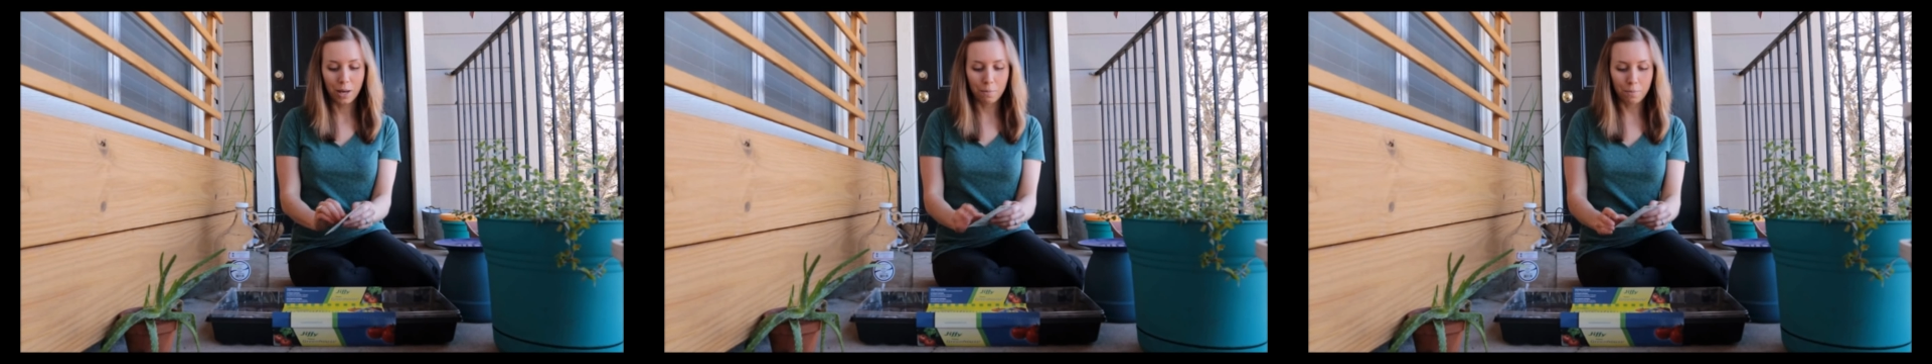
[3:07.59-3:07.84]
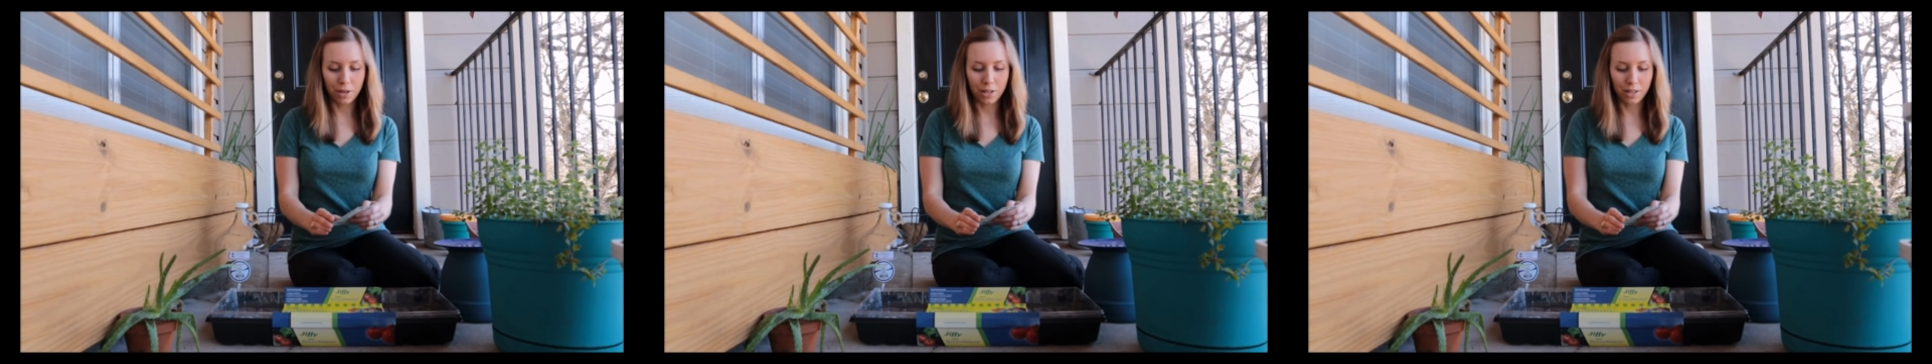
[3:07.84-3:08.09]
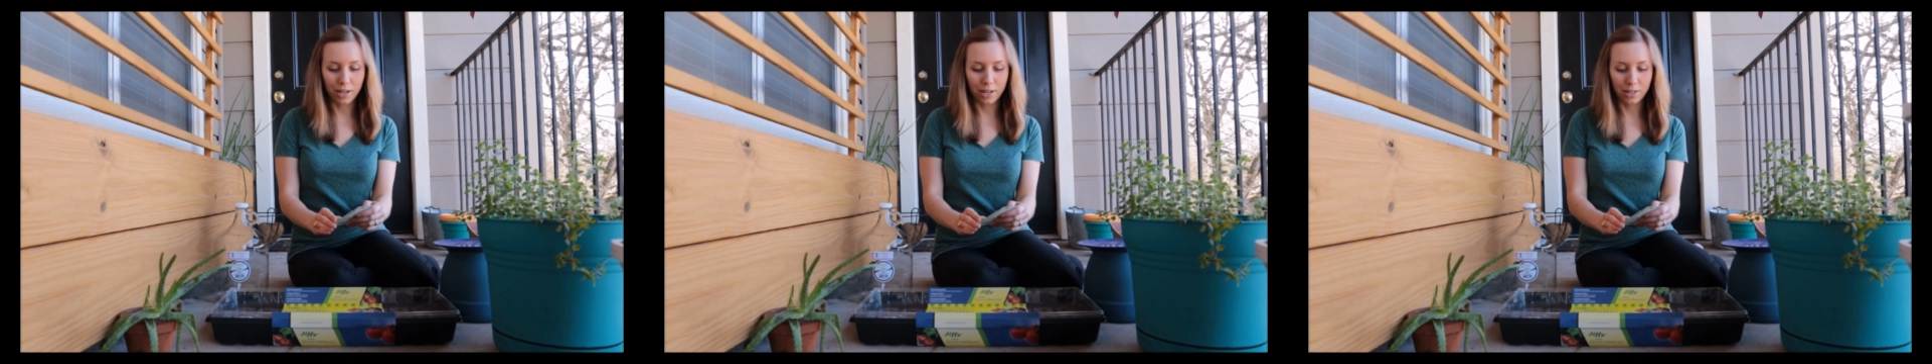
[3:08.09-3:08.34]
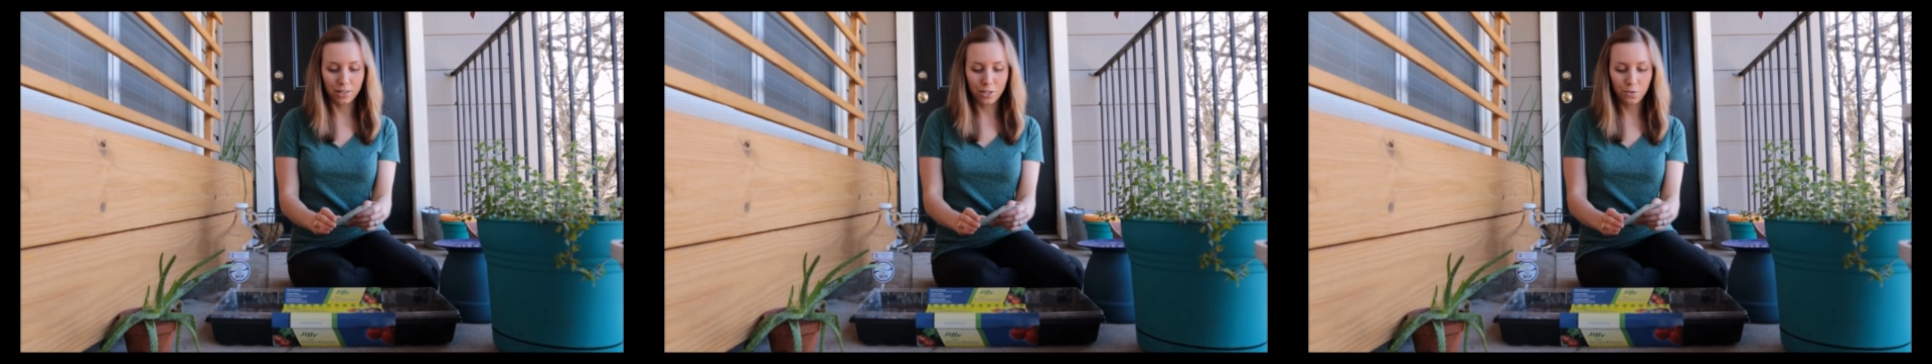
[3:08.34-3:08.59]

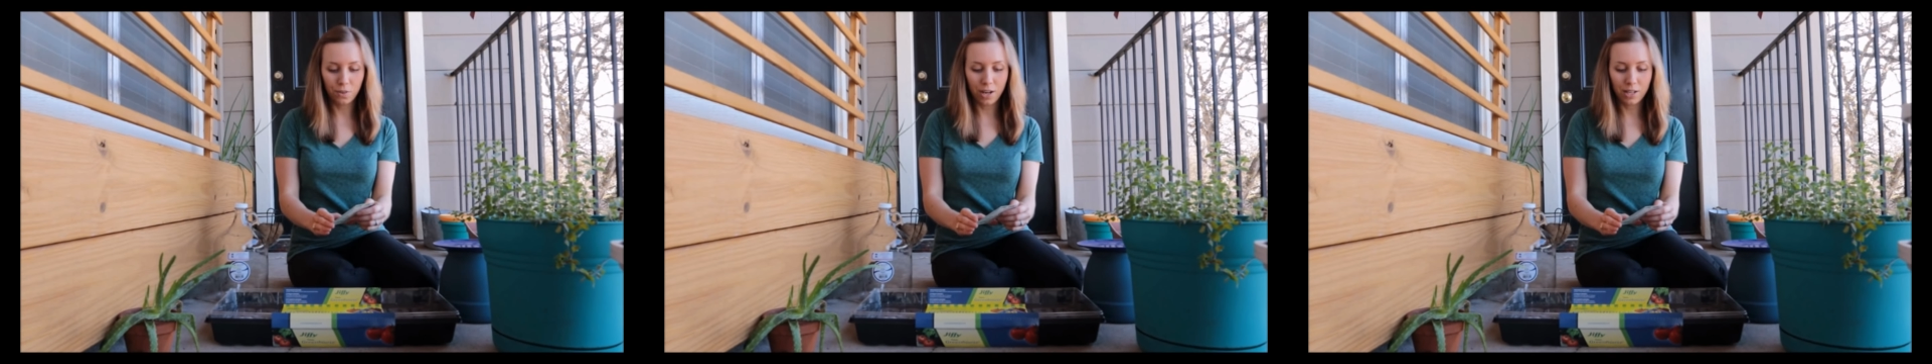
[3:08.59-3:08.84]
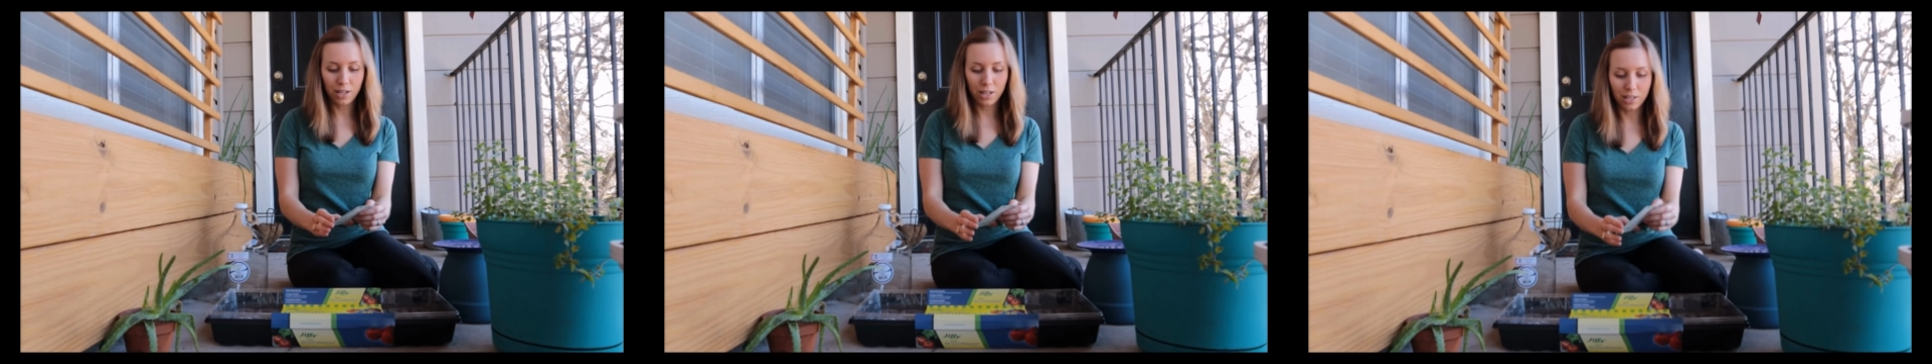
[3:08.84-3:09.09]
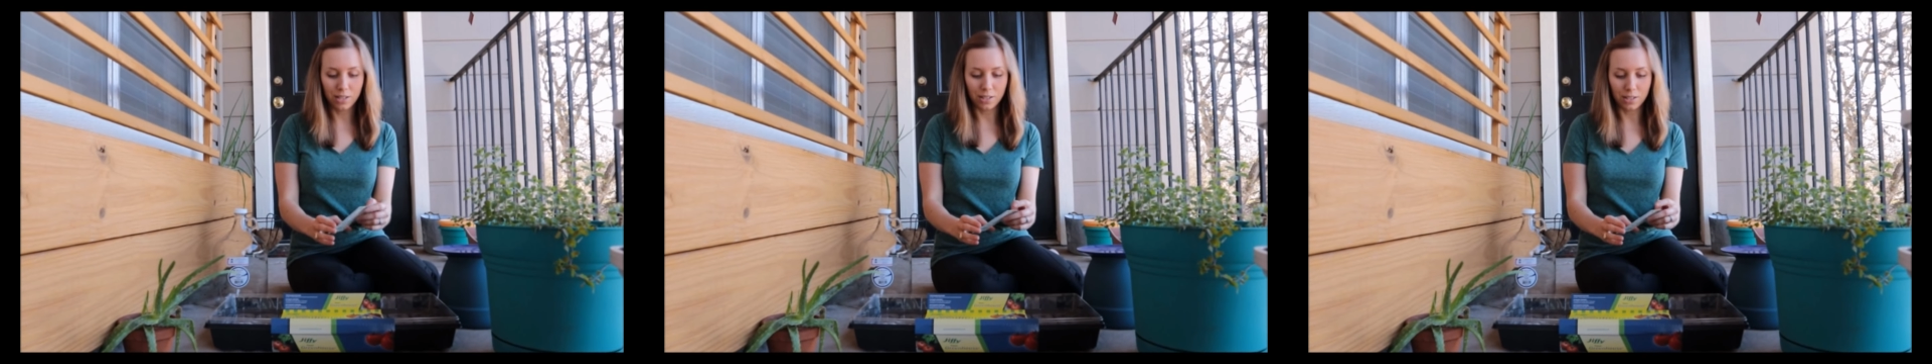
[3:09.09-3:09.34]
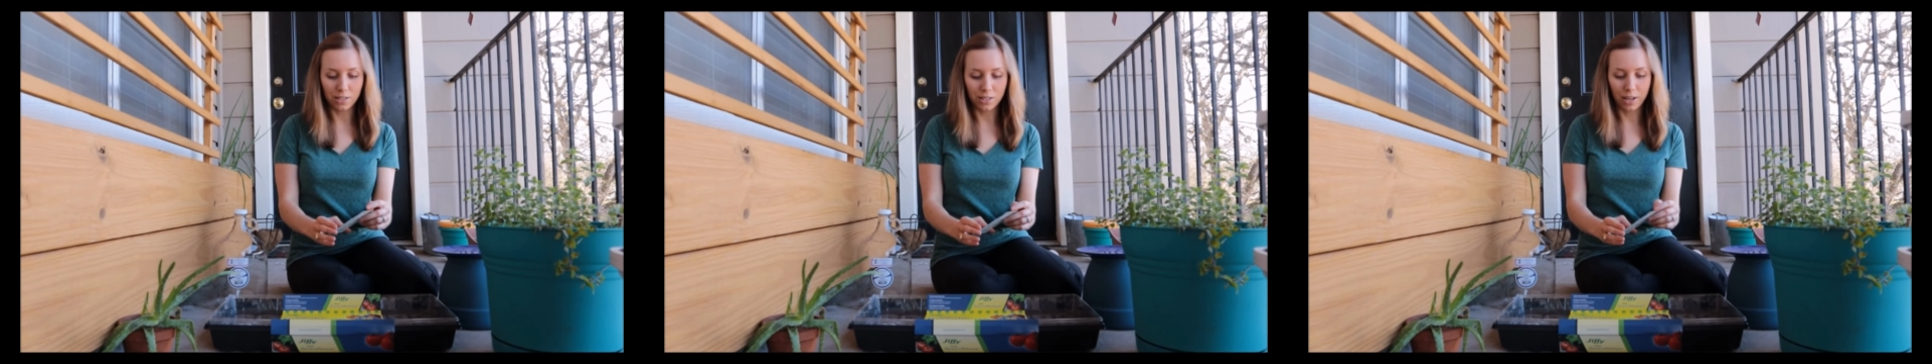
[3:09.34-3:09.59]
But this variety
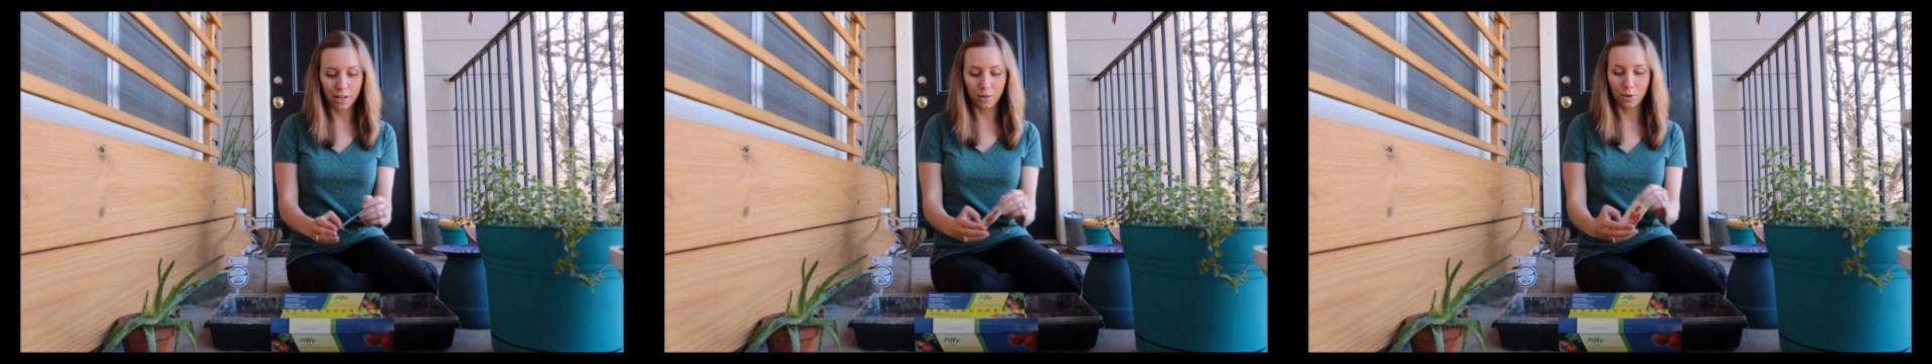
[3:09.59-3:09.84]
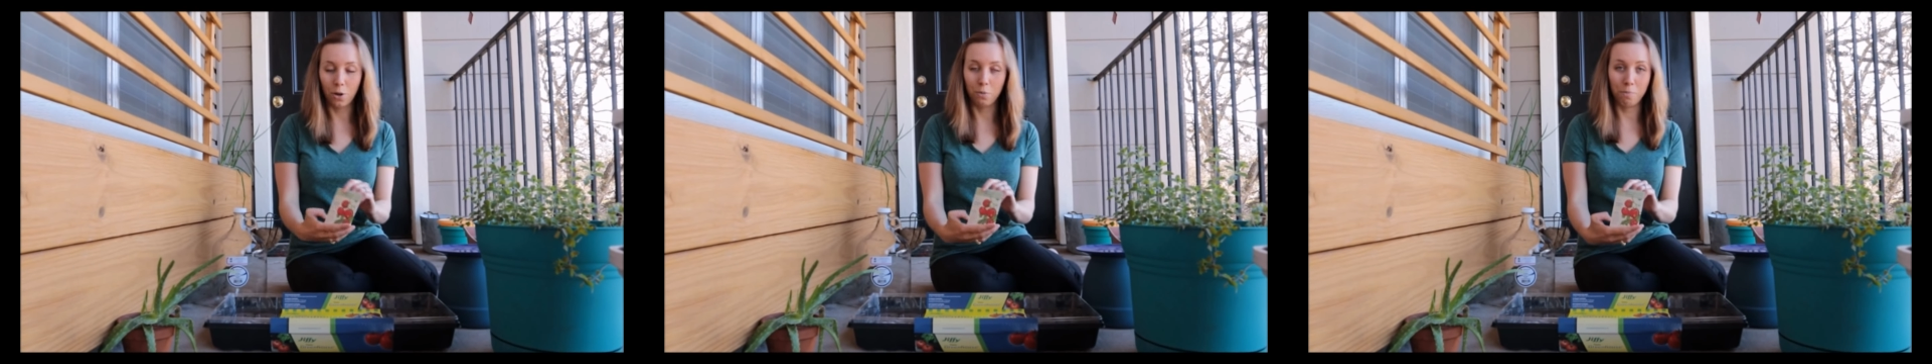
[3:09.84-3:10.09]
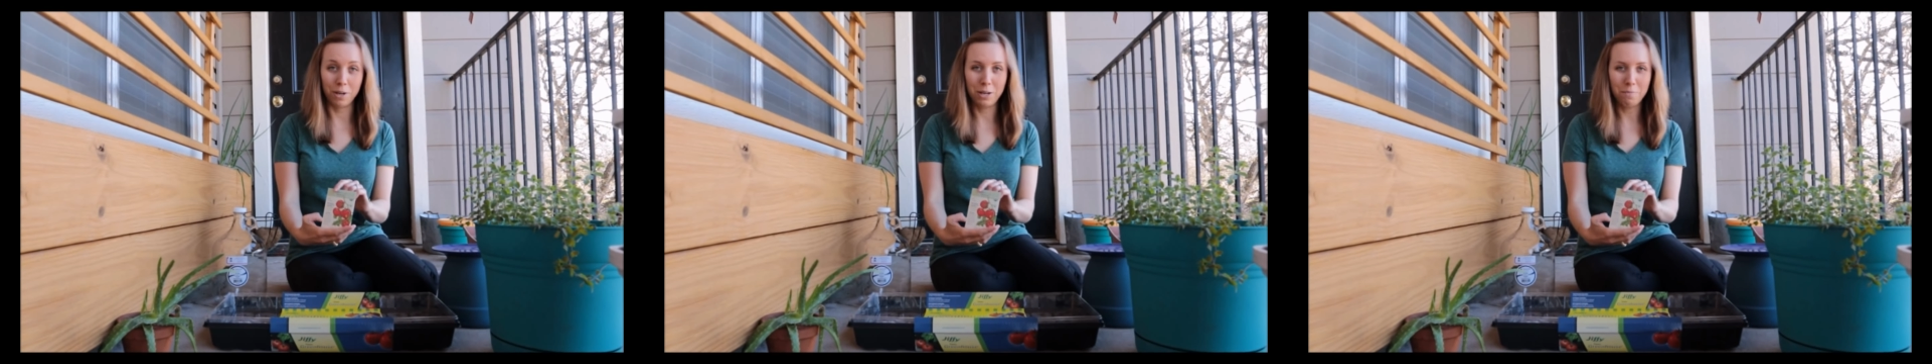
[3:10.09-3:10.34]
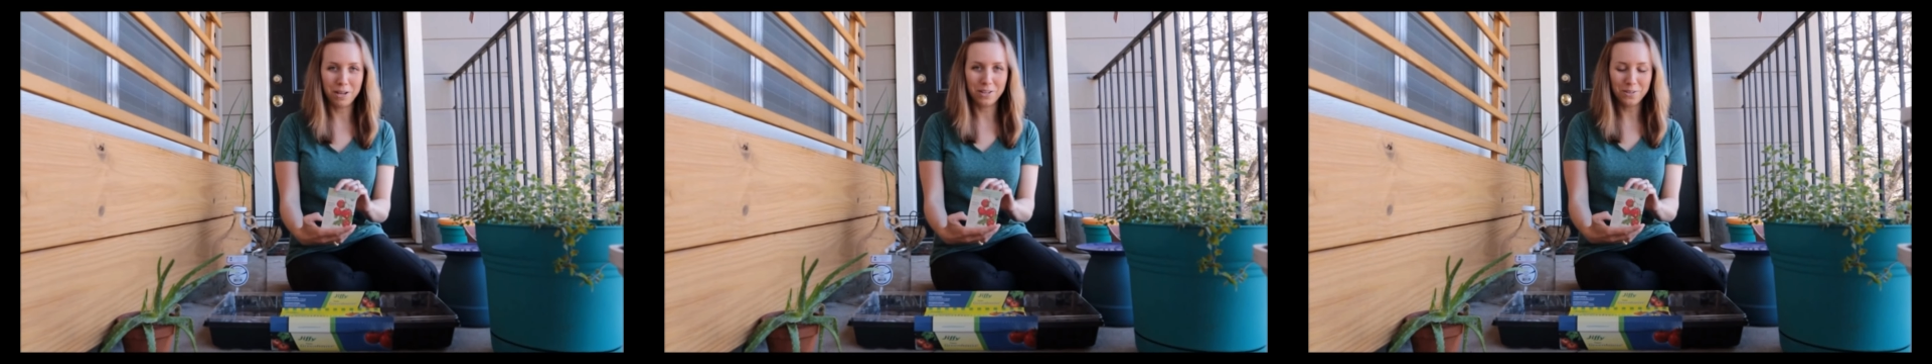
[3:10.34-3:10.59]
is called
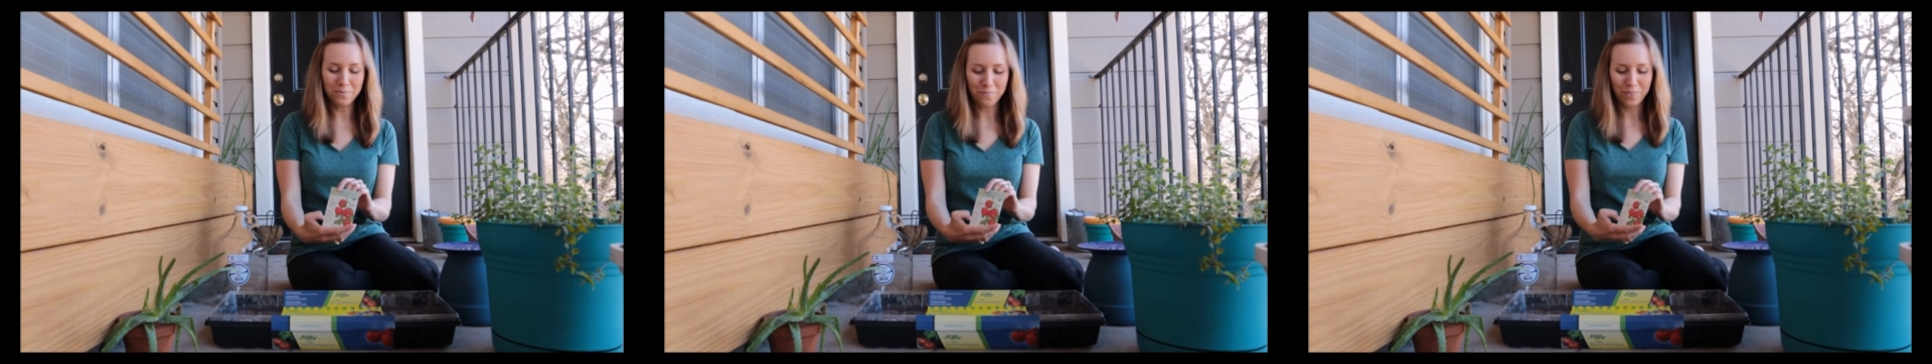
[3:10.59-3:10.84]
Moneymaker,